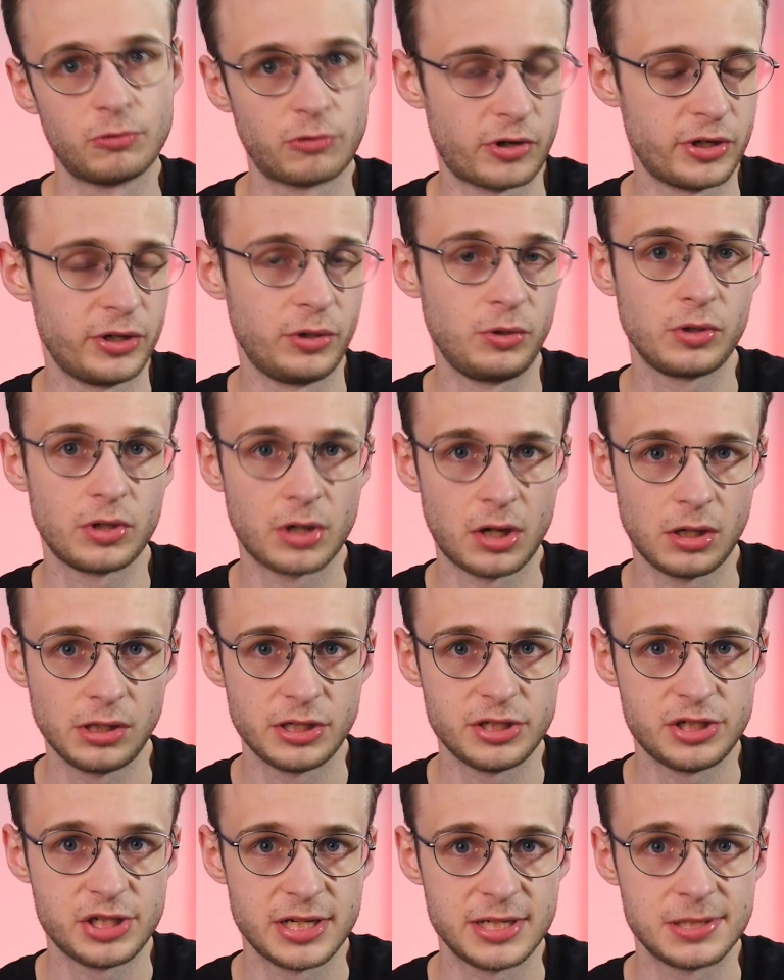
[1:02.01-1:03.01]
Royal
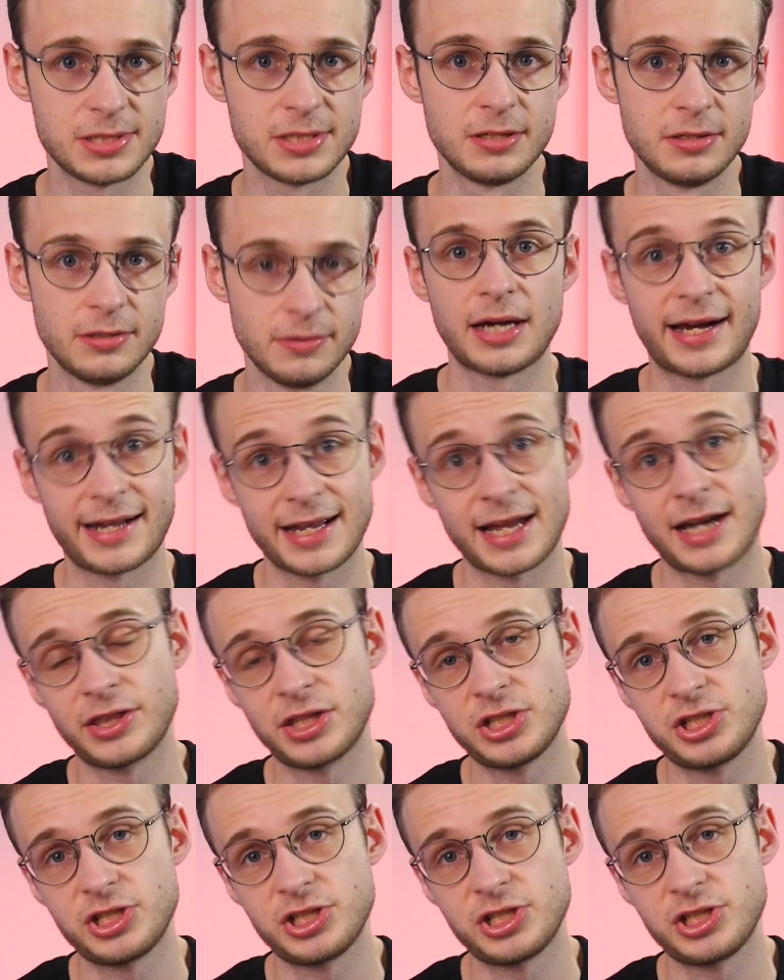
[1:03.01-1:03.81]
Colleges. I had the